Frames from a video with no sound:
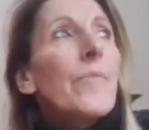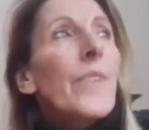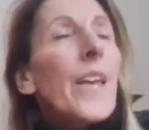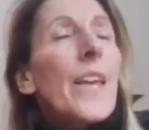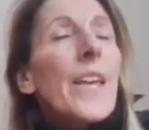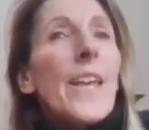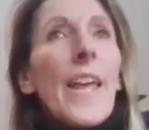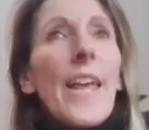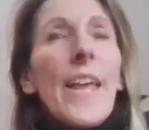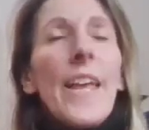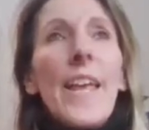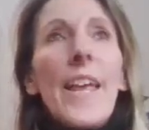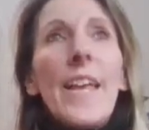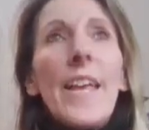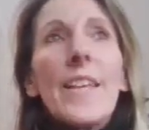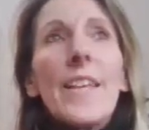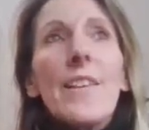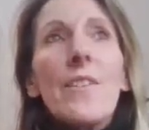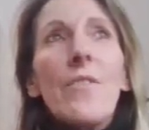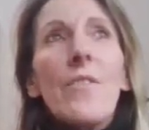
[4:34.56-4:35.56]

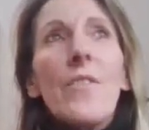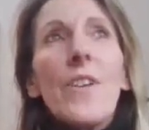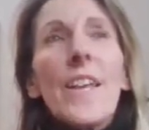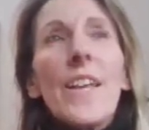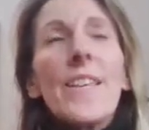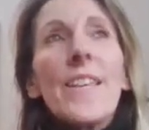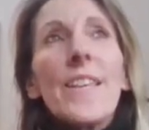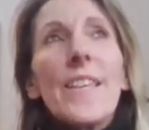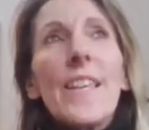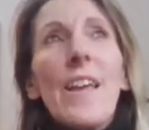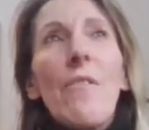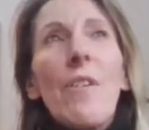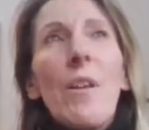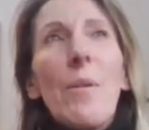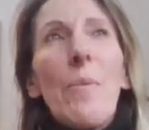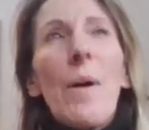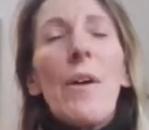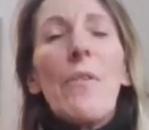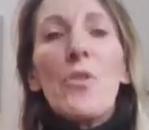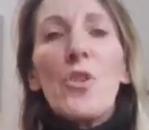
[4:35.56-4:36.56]
it's not necessarily
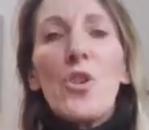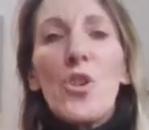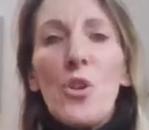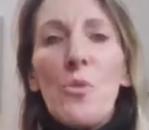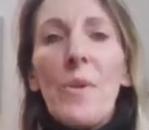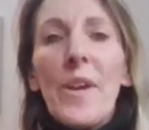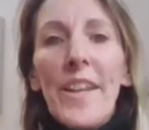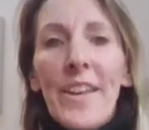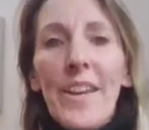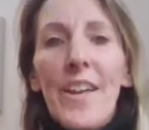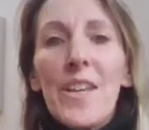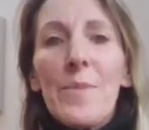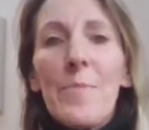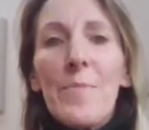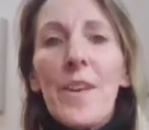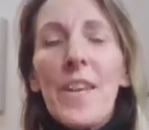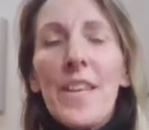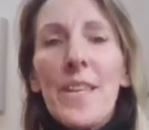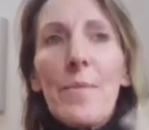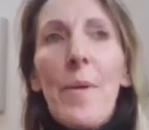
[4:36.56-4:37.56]
about doing this,
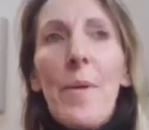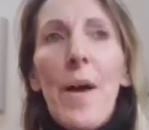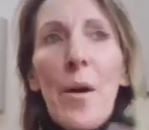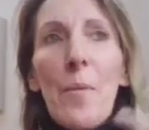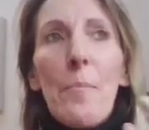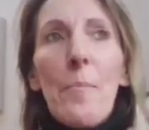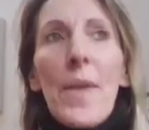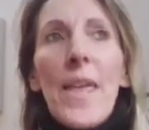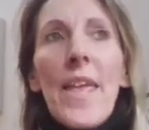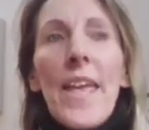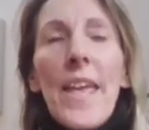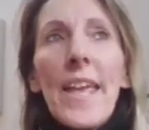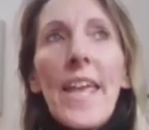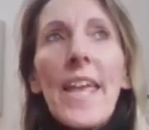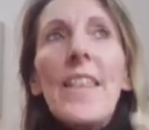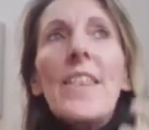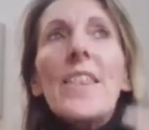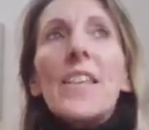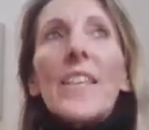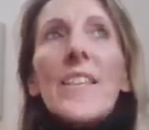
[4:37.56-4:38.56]
but it's about being
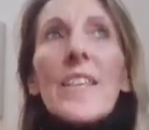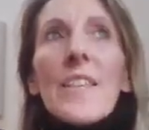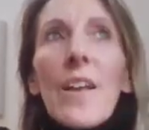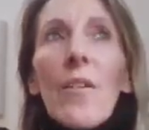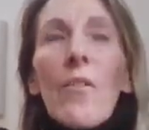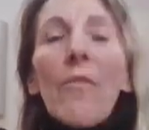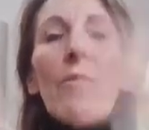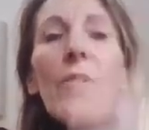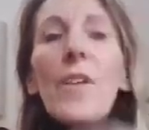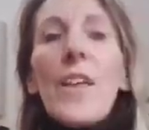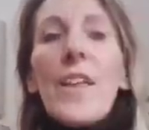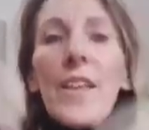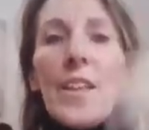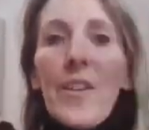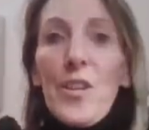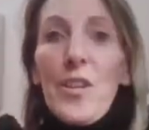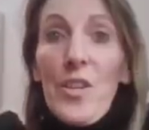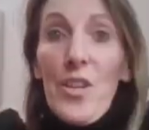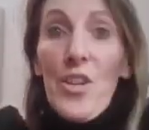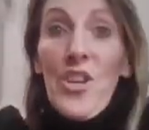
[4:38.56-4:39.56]
in the soul,
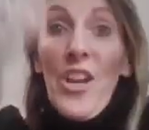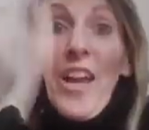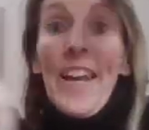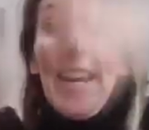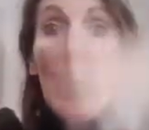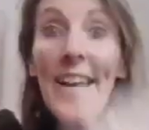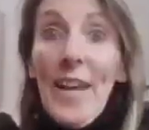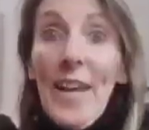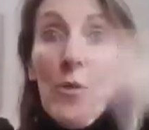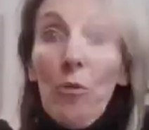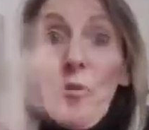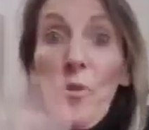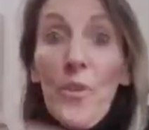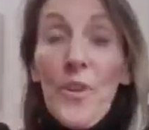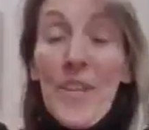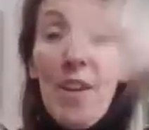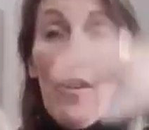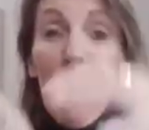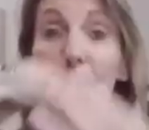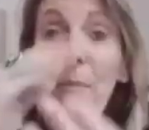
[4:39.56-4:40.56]
it's channeling all the
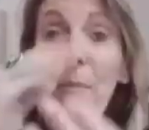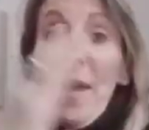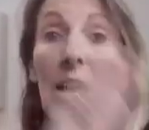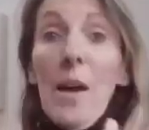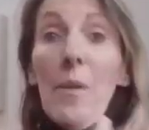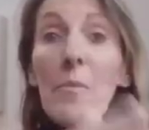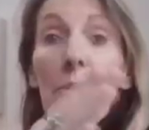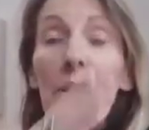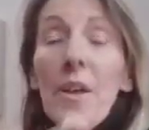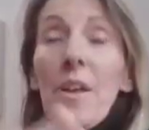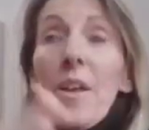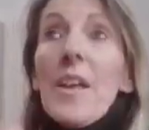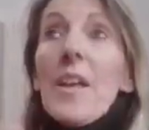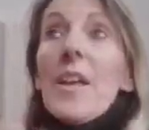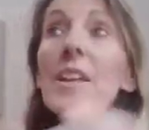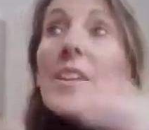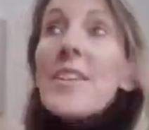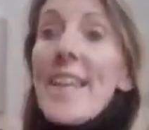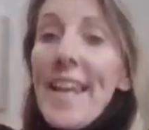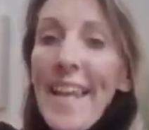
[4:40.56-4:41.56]
stuff and being able
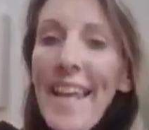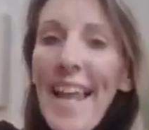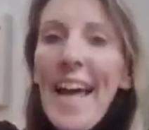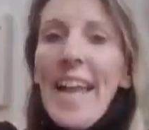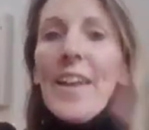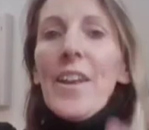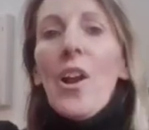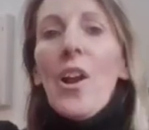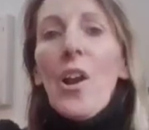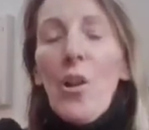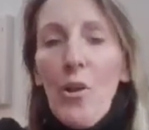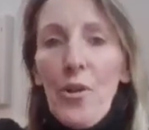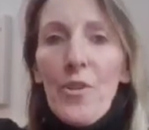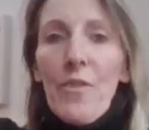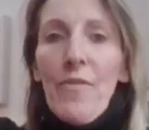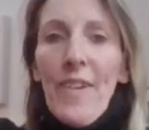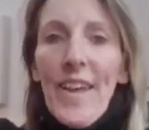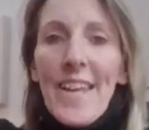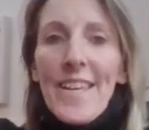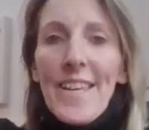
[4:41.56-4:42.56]
to land a lot
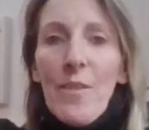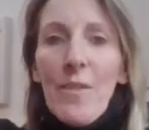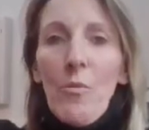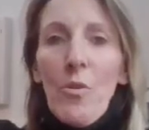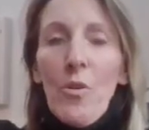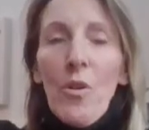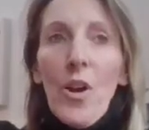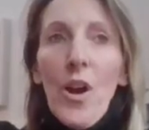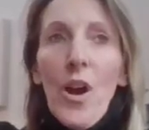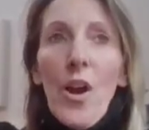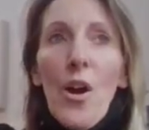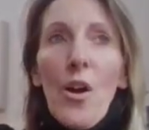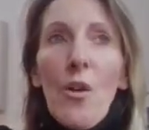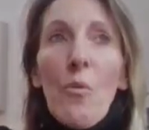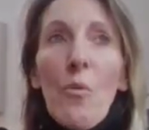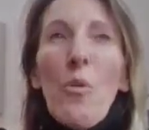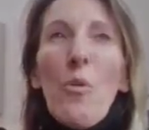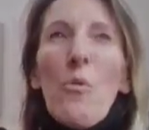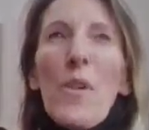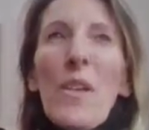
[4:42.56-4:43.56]
of it in one
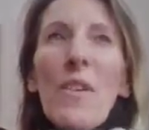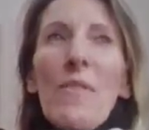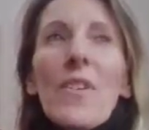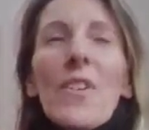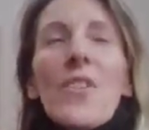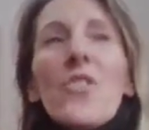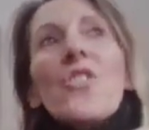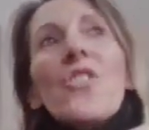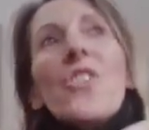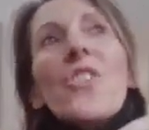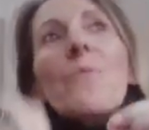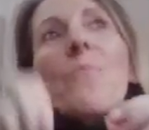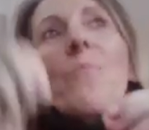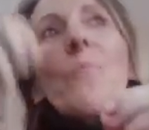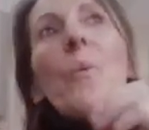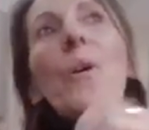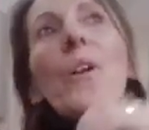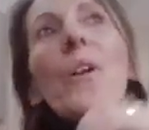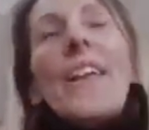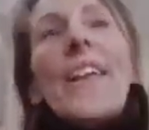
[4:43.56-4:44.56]
go, or even just
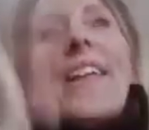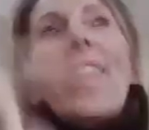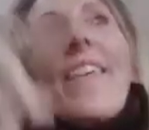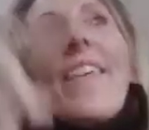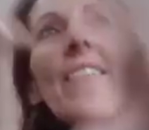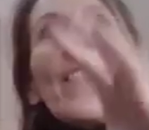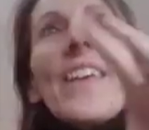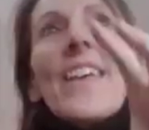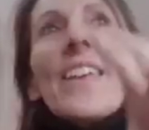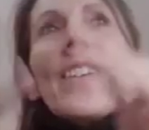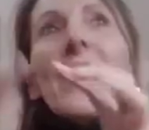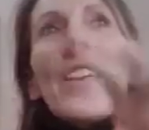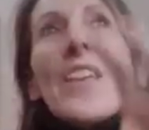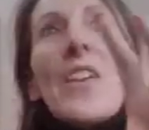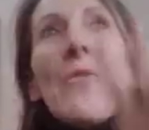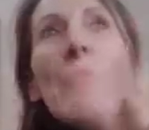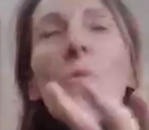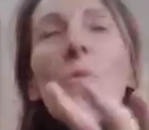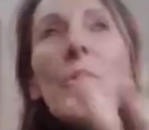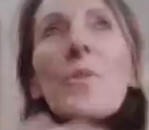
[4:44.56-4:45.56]
pulling in the things that
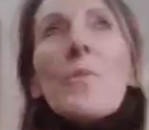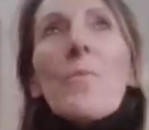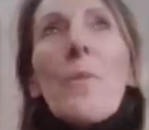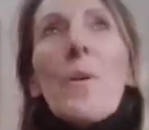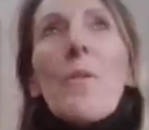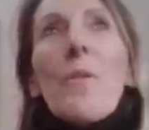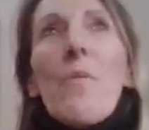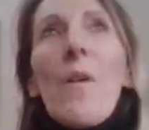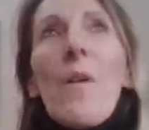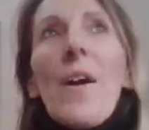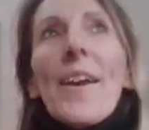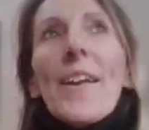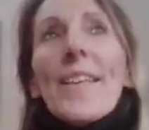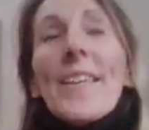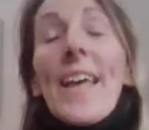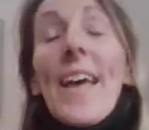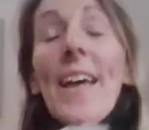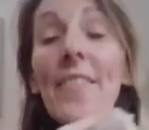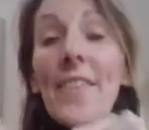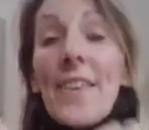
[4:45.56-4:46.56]
you want to put right
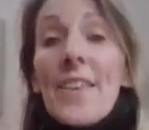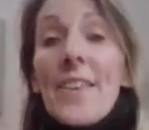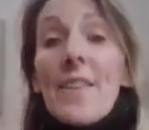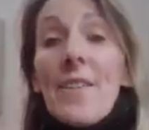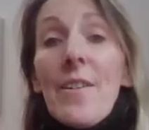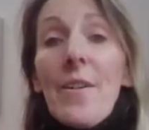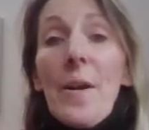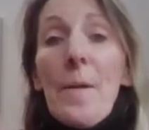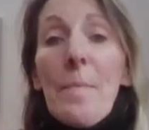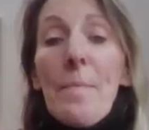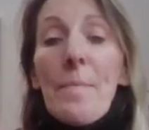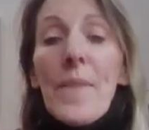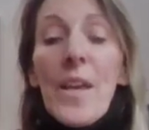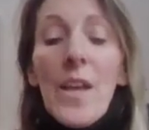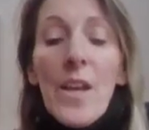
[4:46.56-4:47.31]
at this time.